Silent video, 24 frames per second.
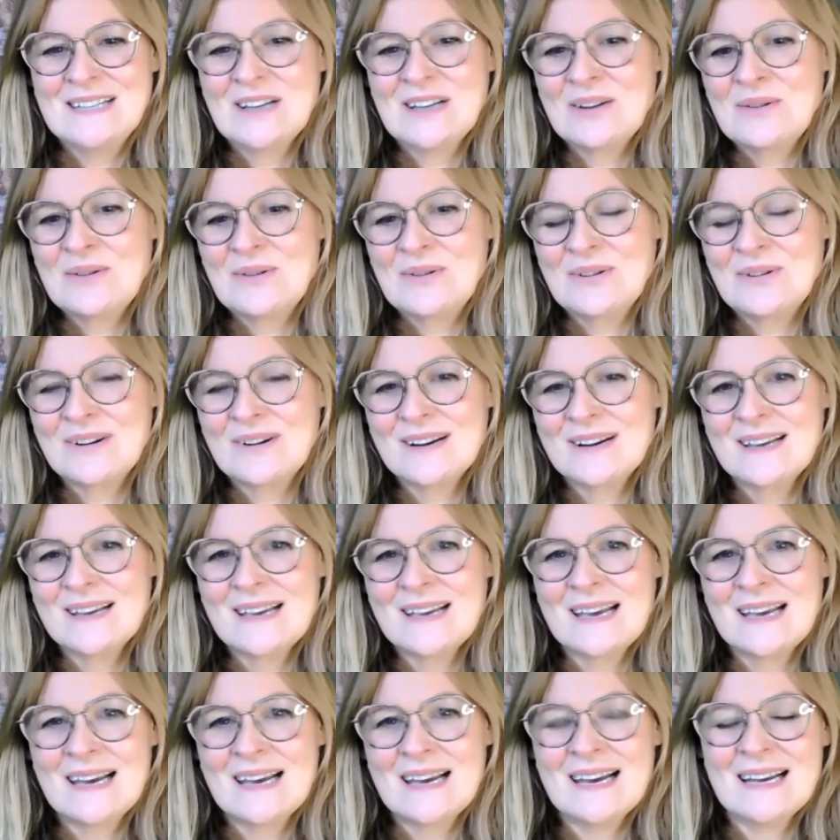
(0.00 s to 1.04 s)
.org,
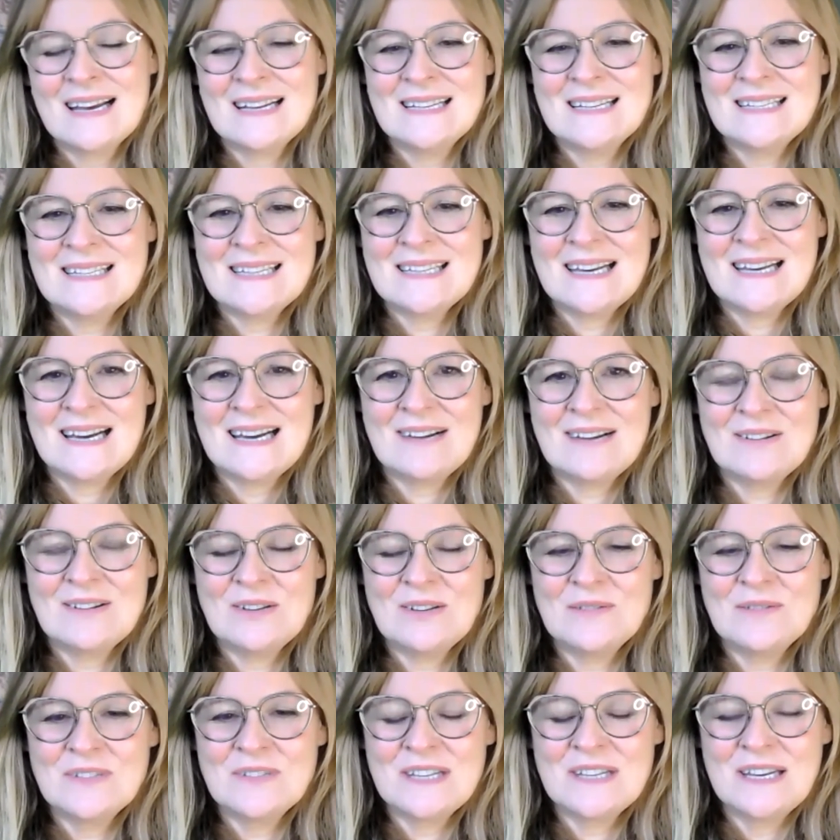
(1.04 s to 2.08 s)
and I'd
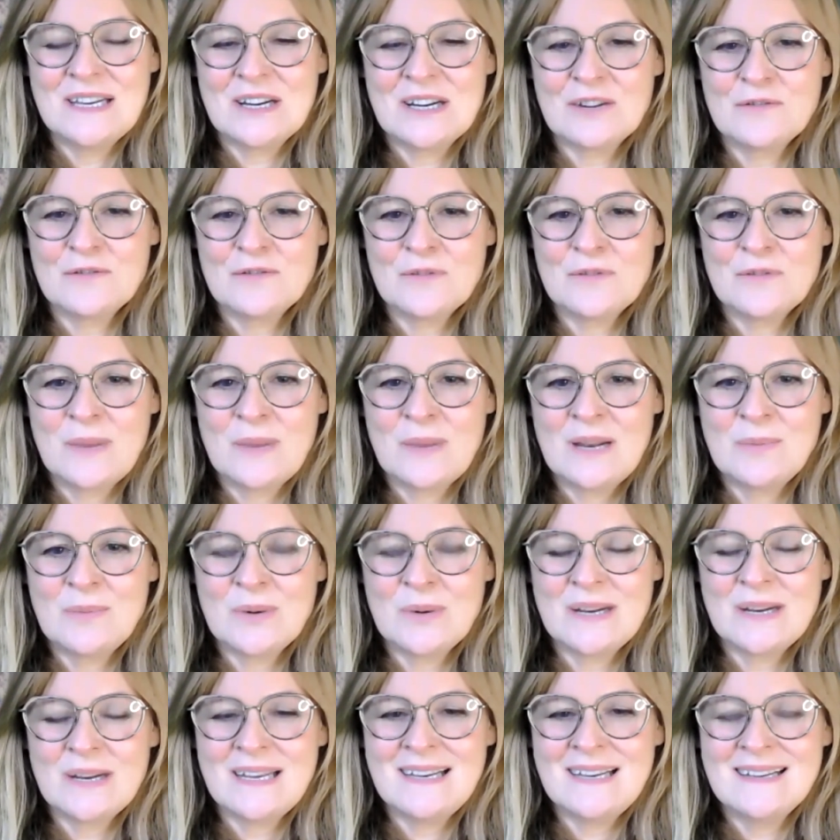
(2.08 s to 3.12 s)
love to hear from
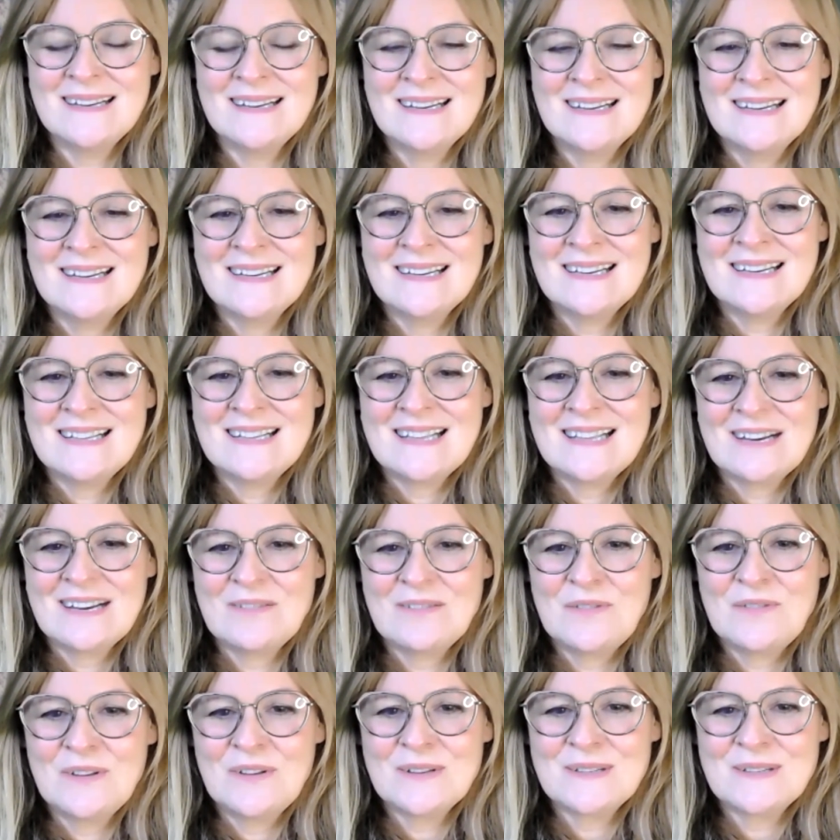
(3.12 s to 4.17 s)
anybody that
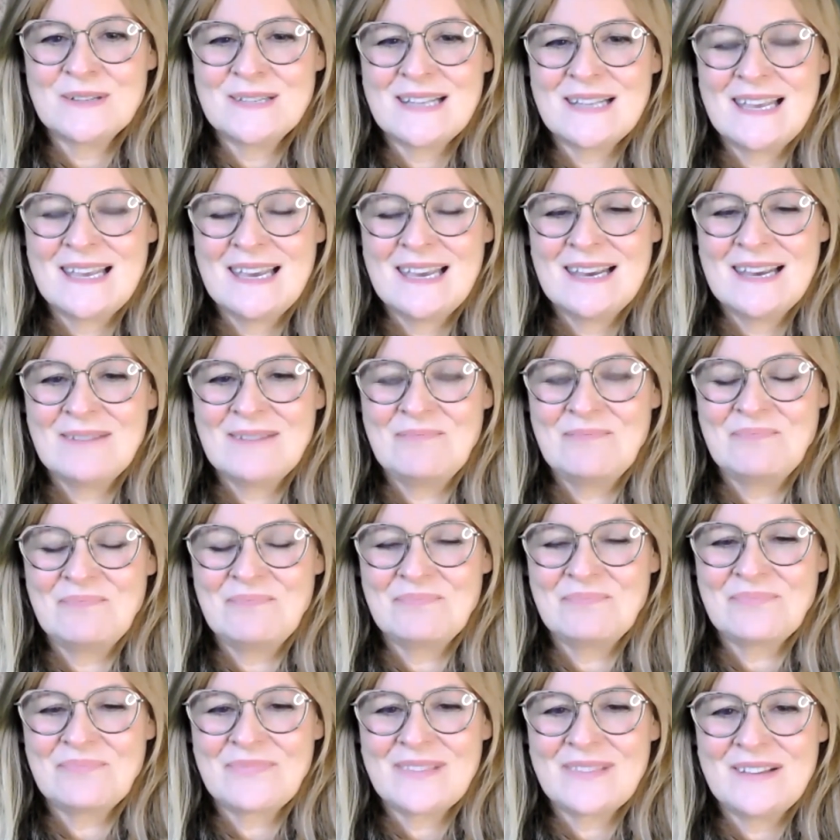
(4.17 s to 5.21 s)
feels the
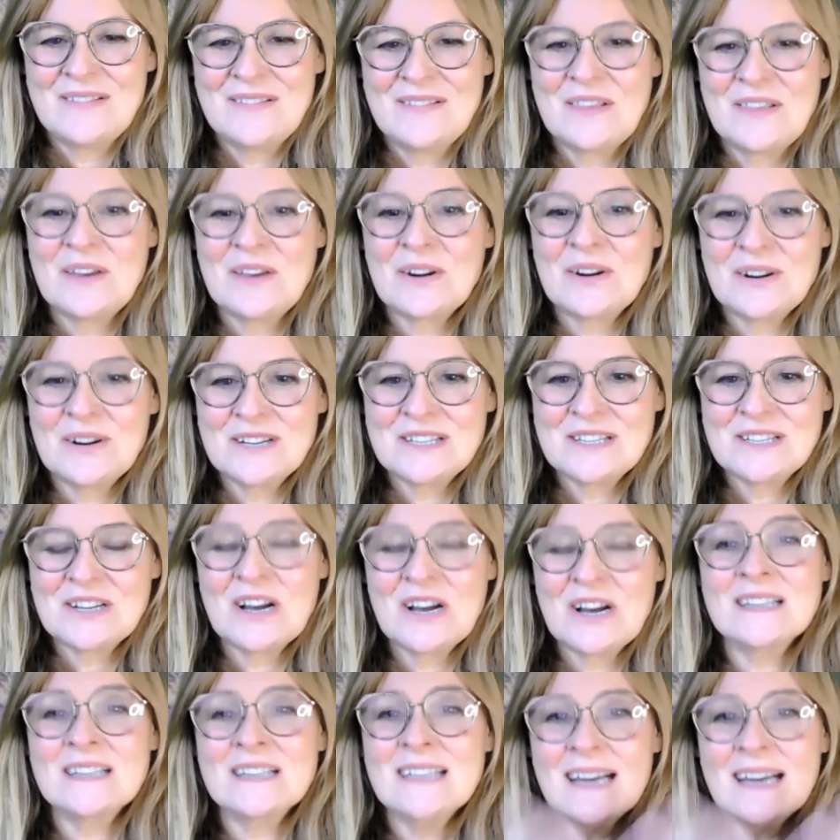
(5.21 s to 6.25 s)
urge to
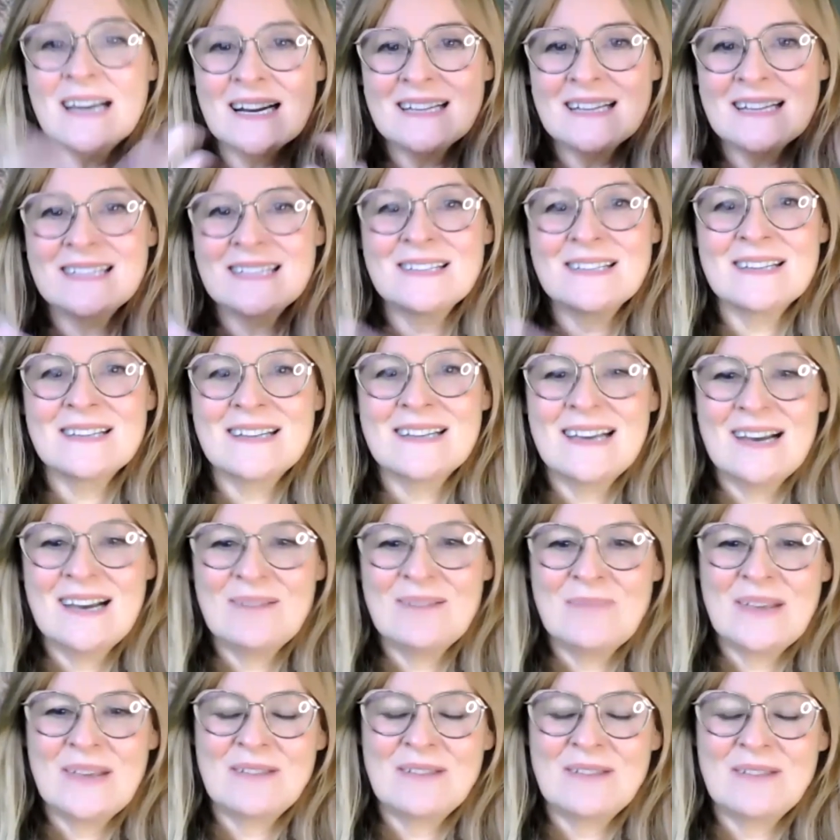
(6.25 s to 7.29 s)
contact
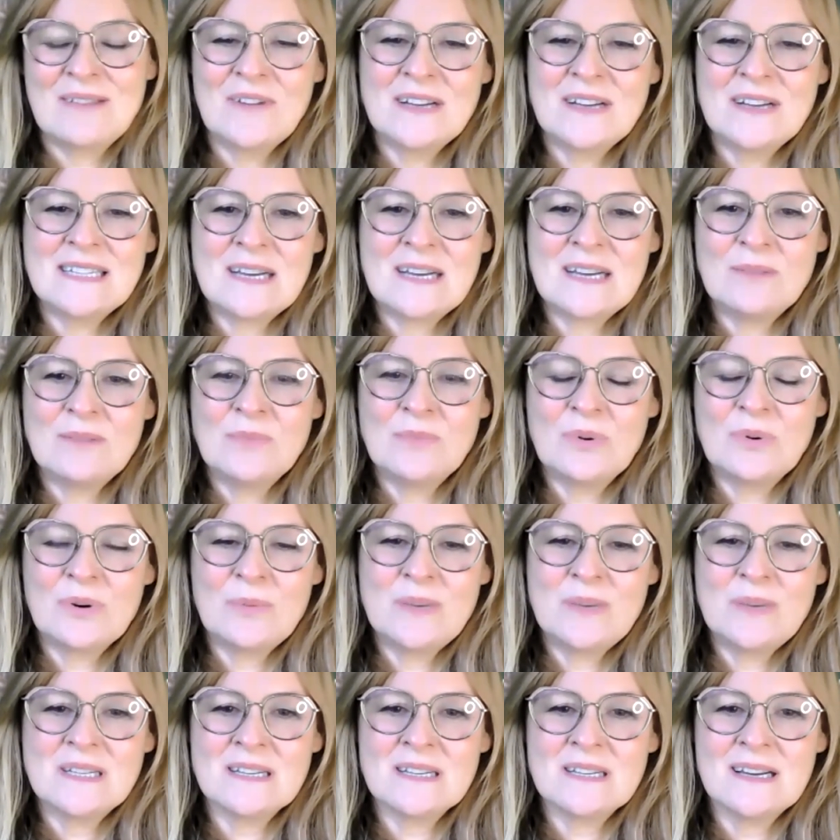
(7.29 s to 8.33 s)
me and find out more. I'd
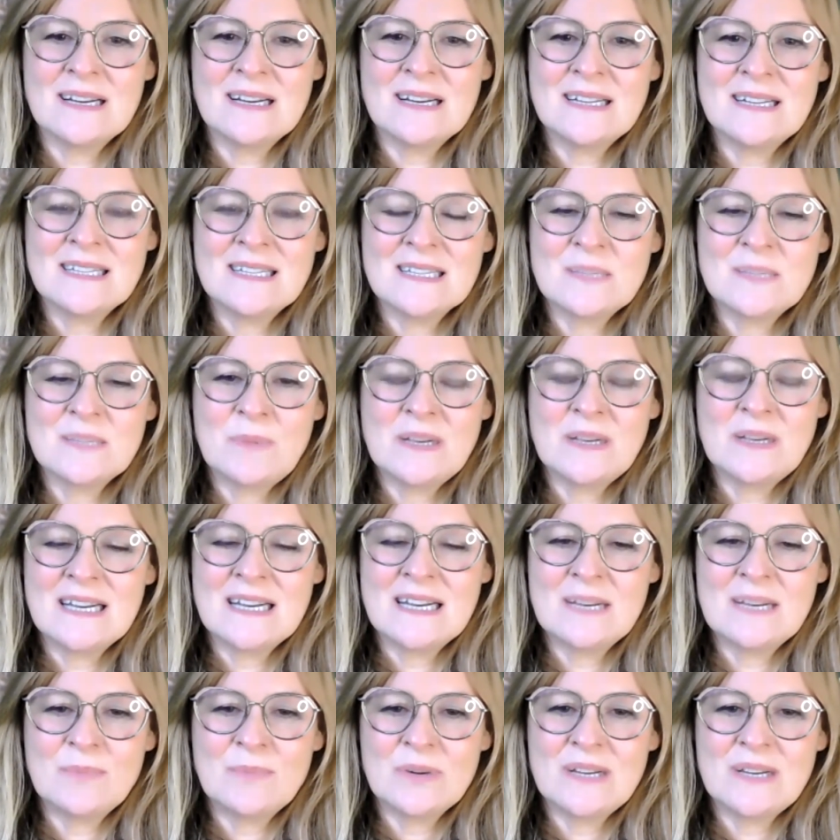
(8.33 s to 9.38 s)
be delighted to speak to
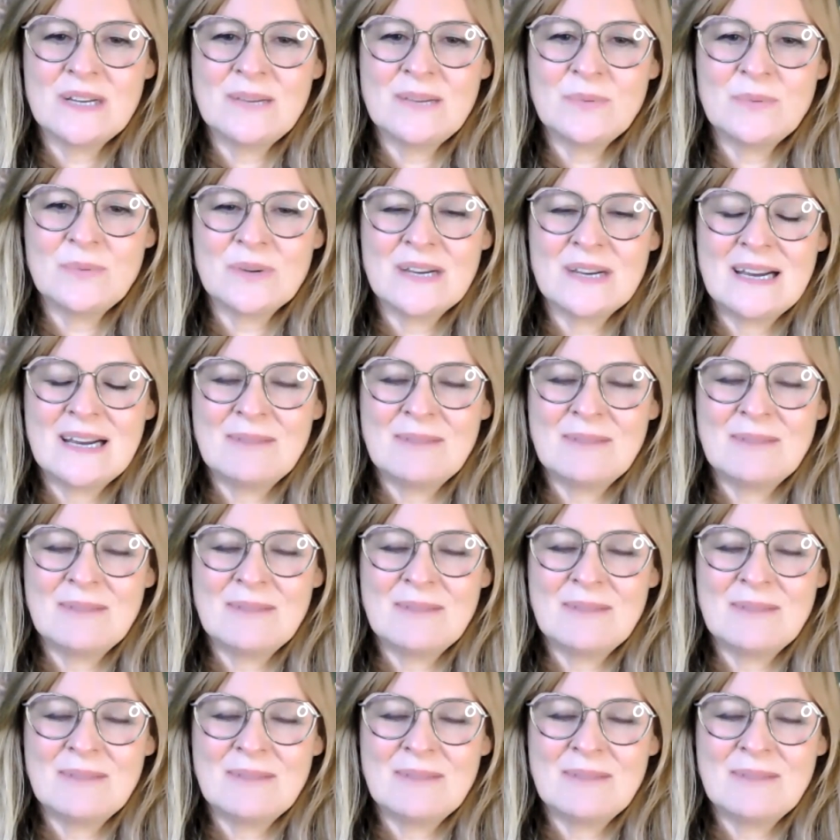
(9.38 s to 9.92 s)
anybody. But